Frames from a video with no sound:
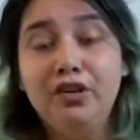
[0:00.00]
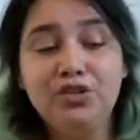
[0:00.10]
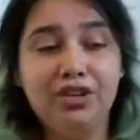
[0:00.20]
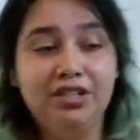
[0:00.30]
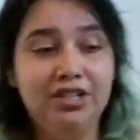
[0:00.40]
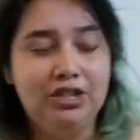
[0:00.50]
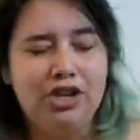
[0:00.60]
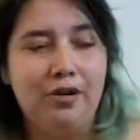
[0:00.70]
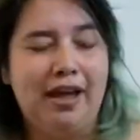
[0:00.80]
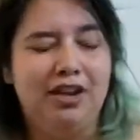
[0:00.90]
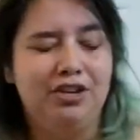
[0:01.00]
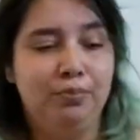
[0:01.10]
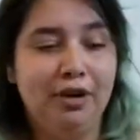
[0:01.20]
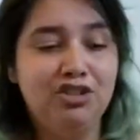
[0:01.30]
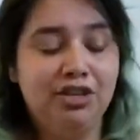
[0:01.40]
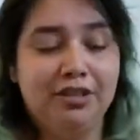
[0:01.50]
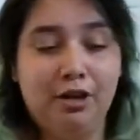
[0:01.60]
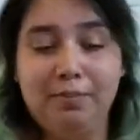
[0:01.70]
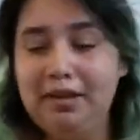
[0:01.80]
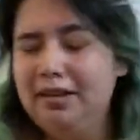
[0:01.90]
started to teach Koa how to do pressure
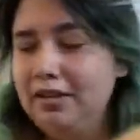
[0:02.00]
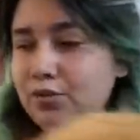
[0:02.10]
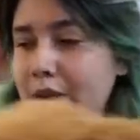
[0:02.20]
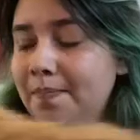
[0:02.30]
therapy, this way,